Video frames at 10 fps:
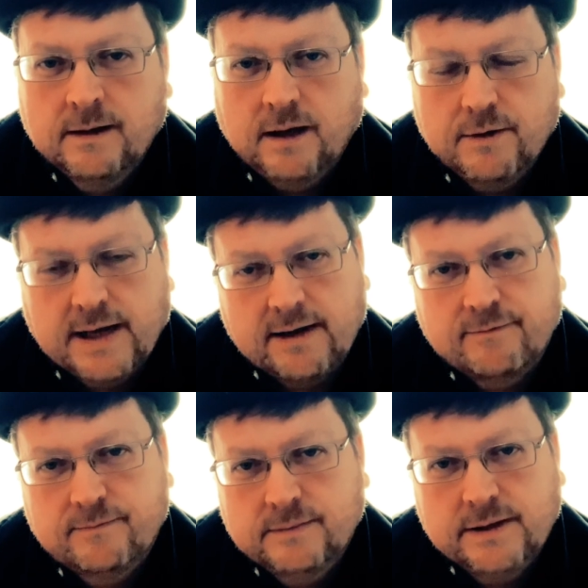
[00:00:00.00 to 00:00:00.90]
Okay,
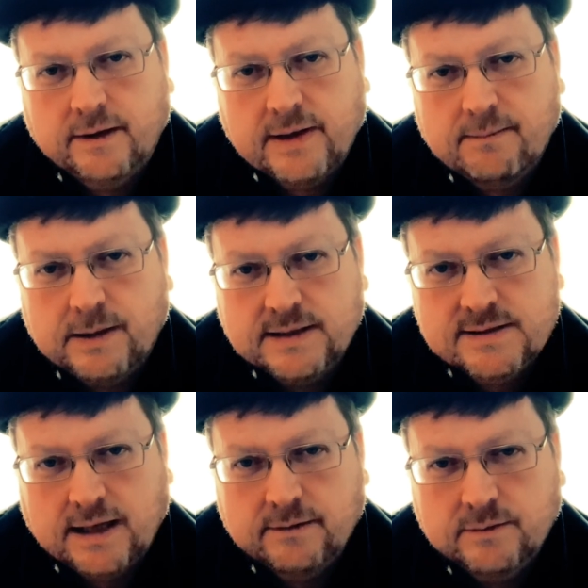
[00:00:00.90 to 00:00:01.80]
you know, that might
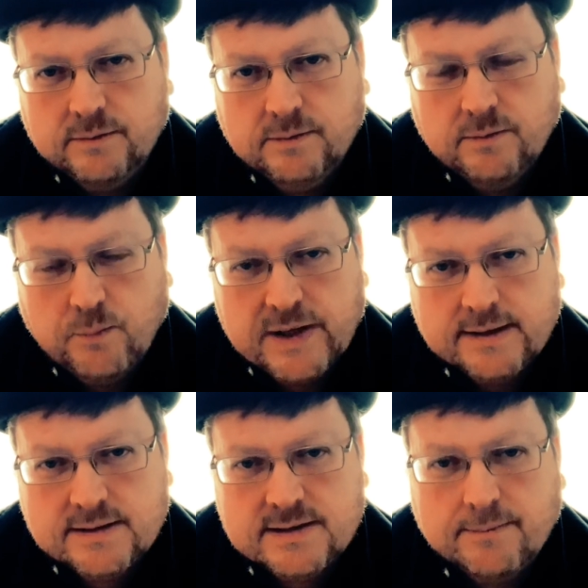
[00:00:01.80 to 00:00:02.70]
sound weird
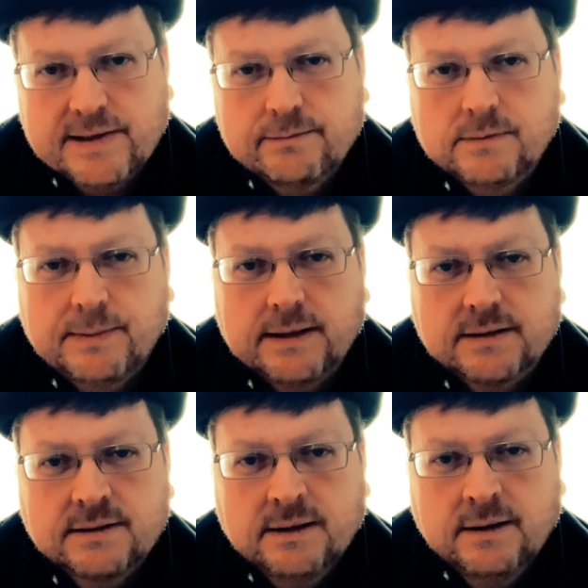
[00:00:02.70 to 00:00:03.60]
to some people, but
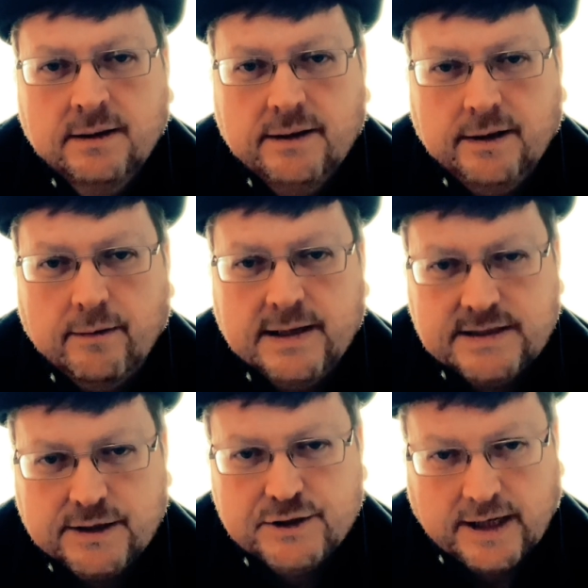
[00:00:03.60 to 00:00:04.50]
you know, it
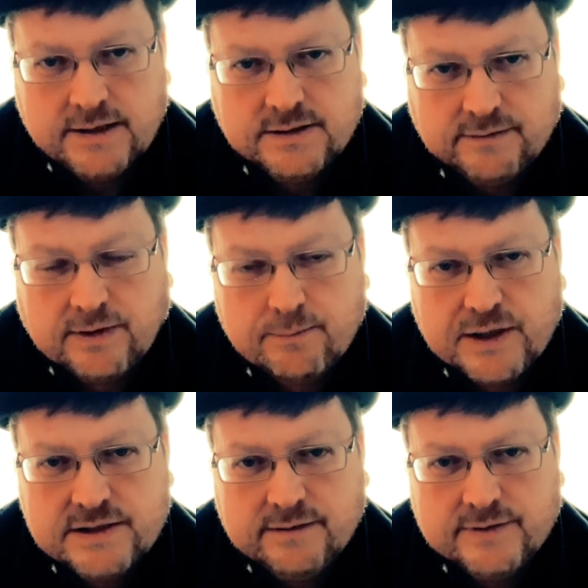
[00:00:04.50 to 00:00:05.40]
did change the
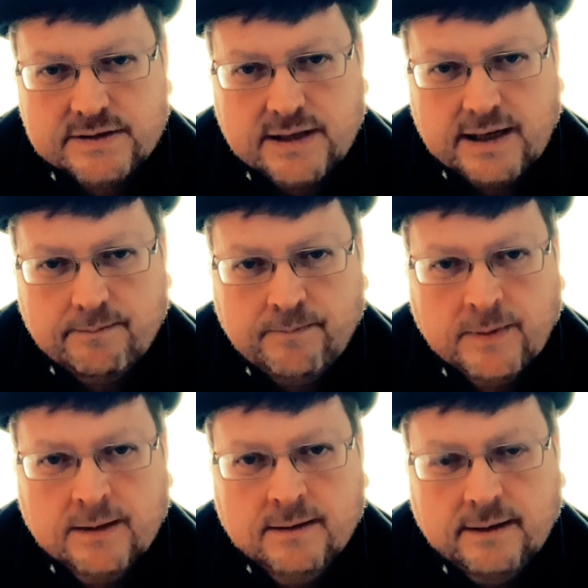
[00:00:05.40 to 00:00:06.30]
vibration of his name.
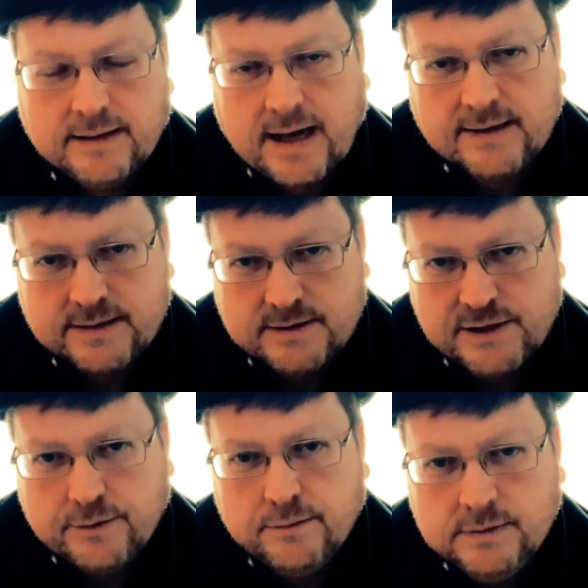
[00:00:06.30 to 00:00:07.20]
It added
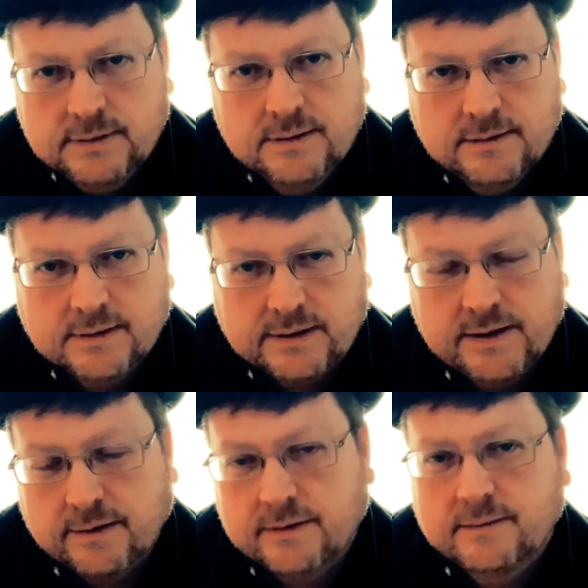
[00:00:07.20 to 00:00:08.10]
2, you
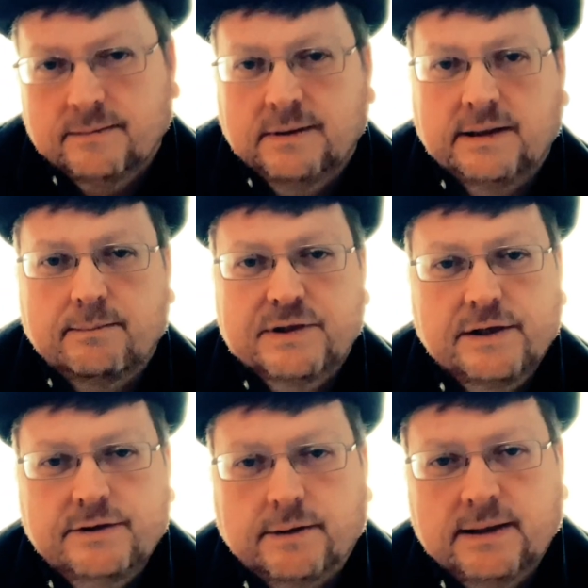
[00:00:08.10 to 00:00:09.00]
know, a number 2
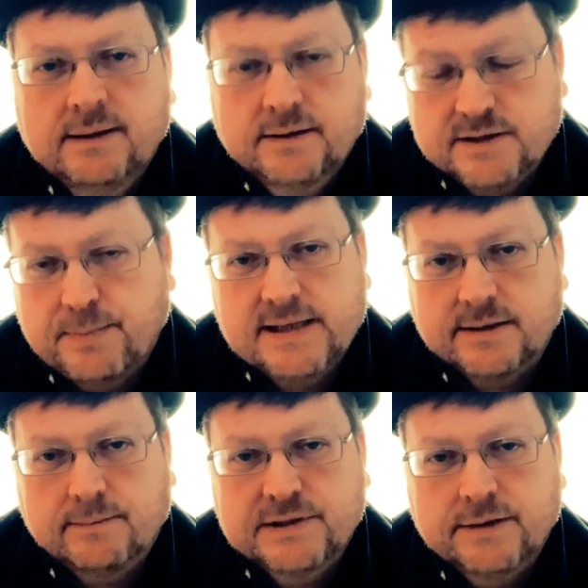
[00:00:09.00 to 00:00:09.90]
to it, because B is a
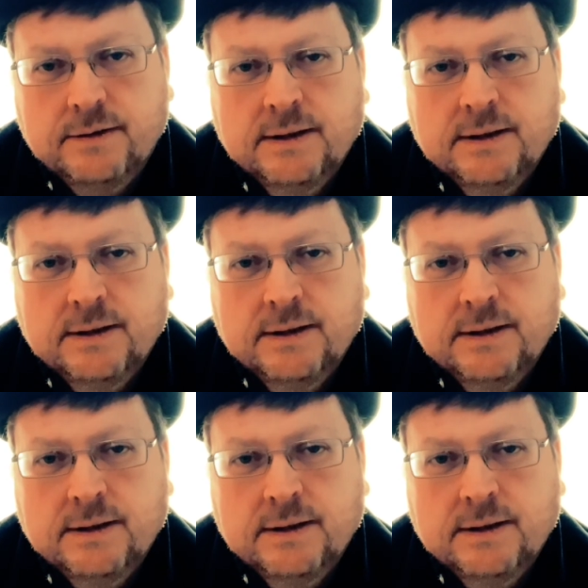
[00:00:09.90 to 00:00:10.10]
number 2.